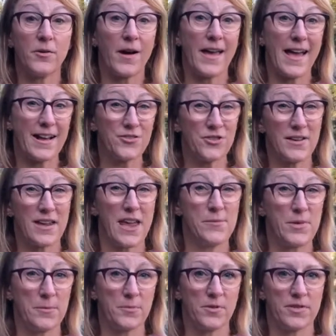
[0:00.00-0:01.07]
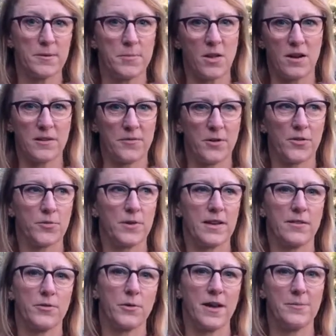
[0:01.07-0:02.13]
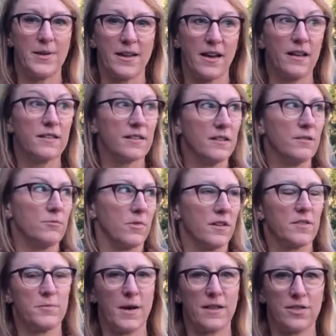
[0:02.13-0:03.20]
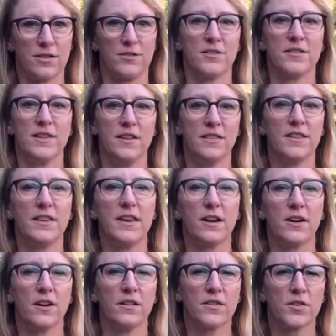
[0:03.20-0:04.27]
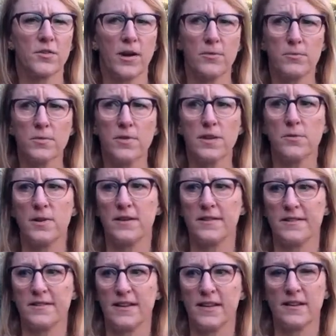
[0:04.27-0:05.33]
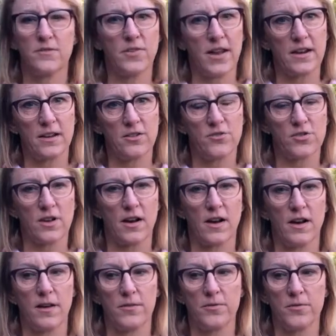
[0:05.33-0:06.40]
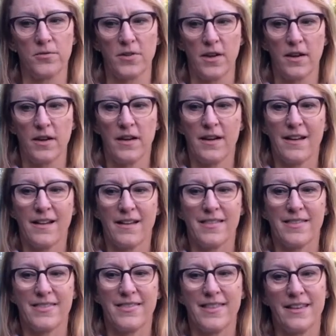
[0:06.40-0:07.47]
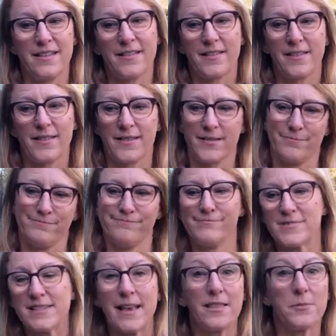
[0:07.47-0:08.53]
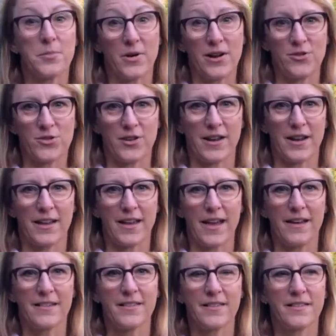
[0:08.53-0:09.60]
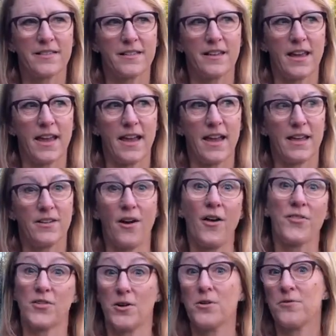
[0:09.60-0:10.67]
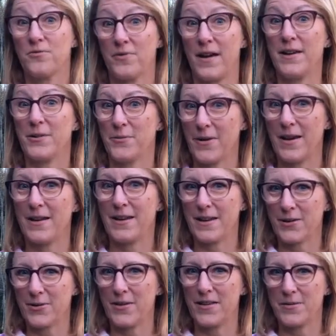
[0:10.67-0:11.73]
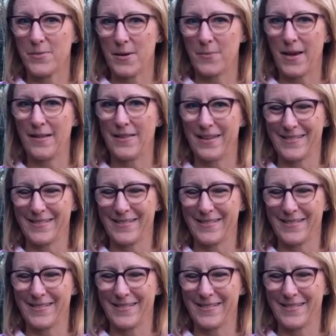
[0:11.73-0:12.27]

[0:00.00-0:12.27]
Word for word: I actually came up with the Blogiversary giveaway because it was my 13th year and so I really wanted to take advantage of this celebration, I guess, and also find a way to increase my mailing